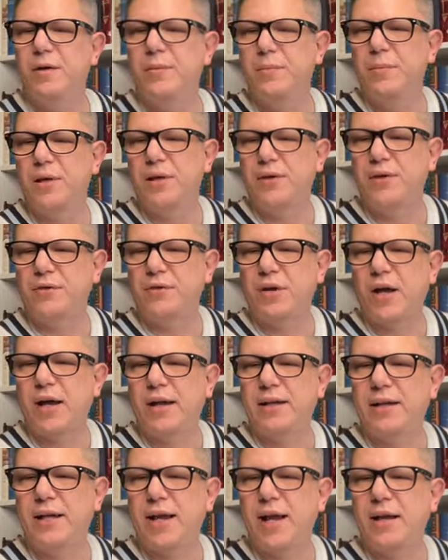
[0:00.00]
because
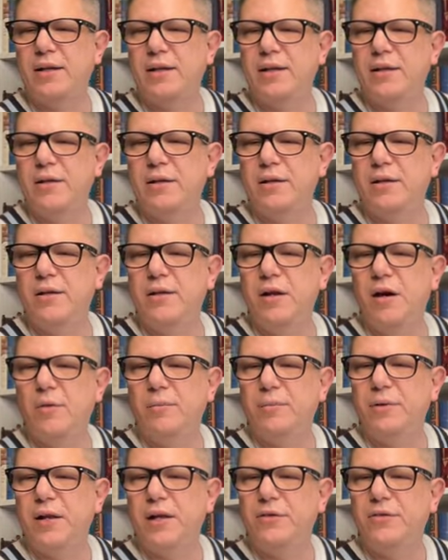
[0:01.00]
I get
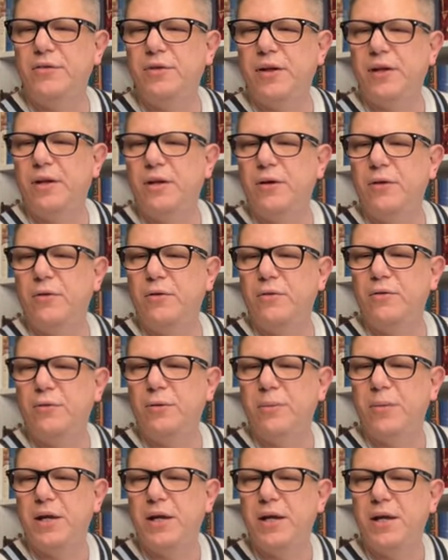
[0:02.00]
numbness that goes
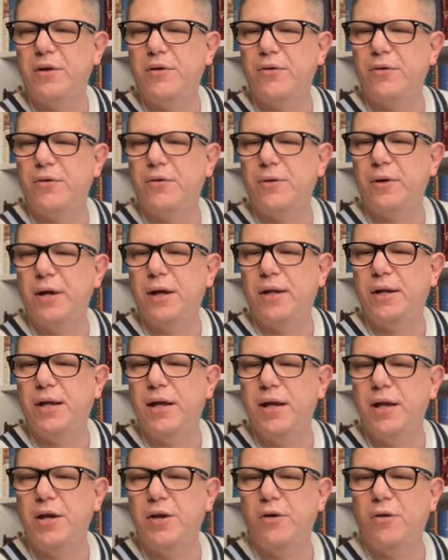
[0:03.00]
from here and
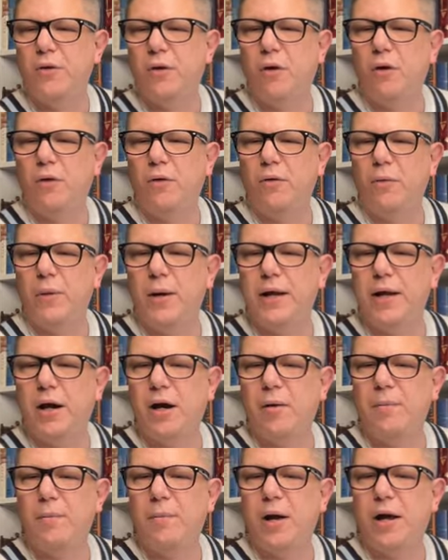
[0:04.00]
here all the way
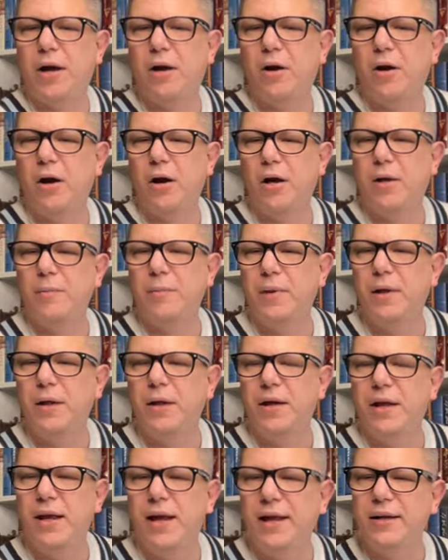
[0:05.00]
up my arm.
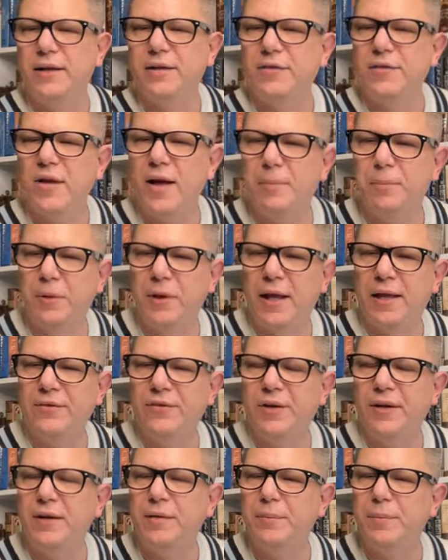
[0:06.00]
And it's not
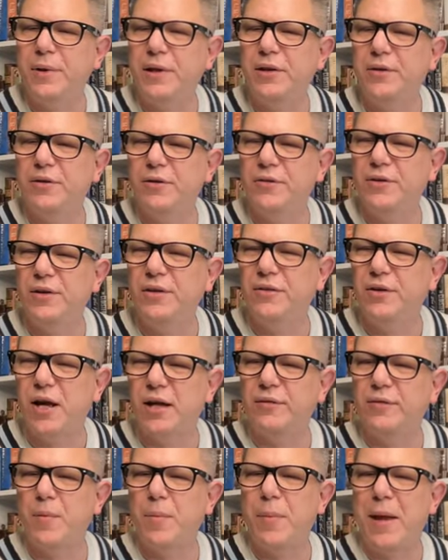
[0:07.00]
pleasant because it's
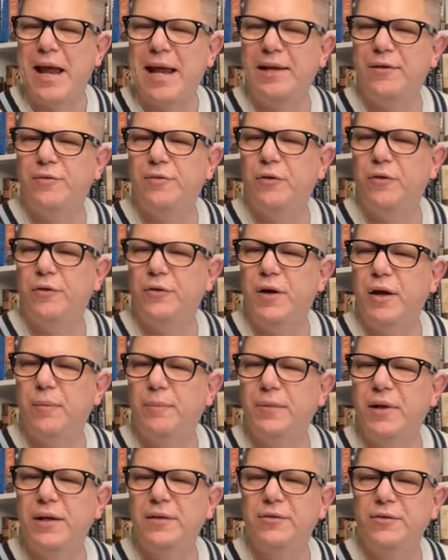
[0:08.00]
kind of a painful
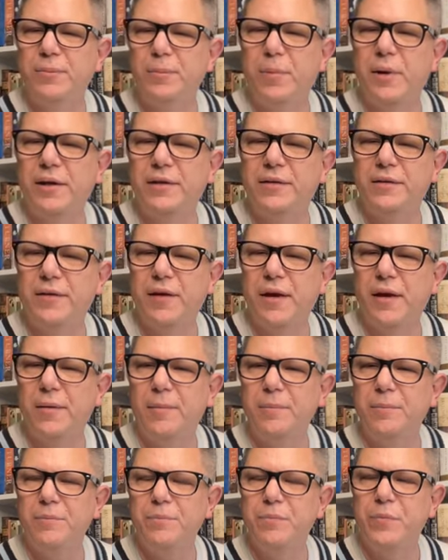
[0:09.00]
numbness. But
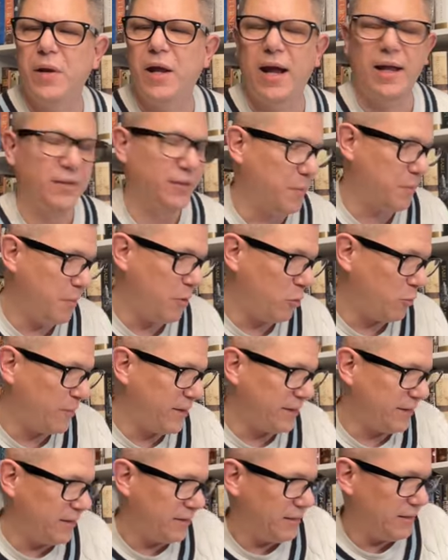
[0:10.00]
at the
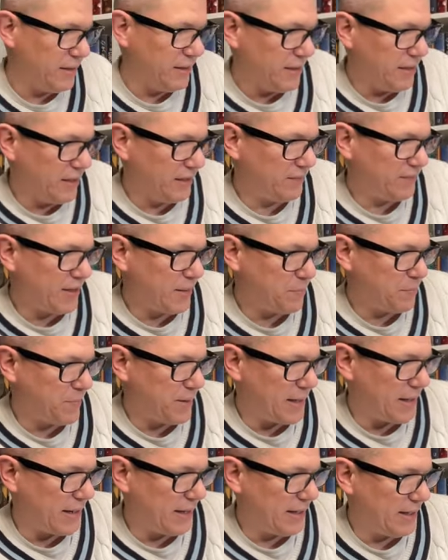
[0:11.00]
moment, it's at
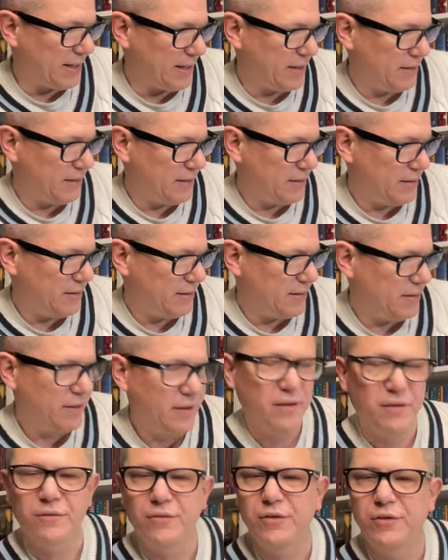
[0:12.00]
bay.
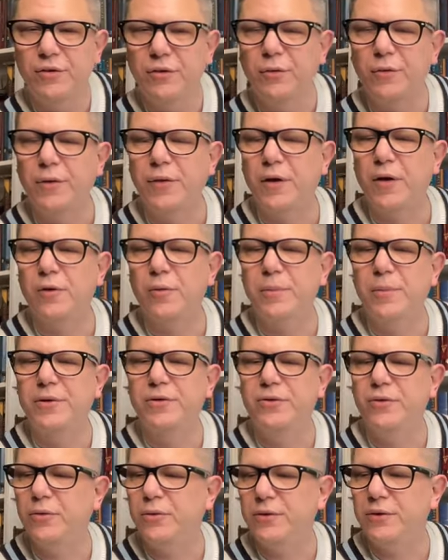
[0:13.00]
Physical therapy
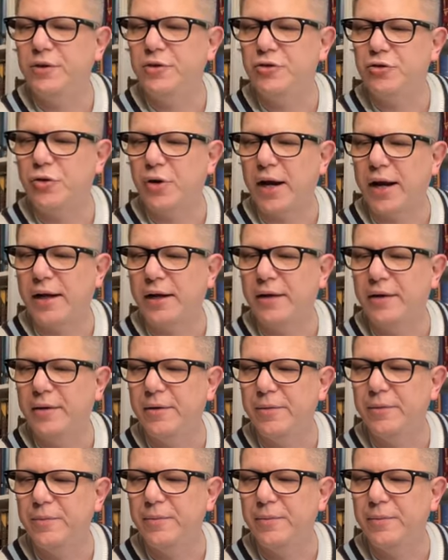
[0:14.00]
is doing the trick.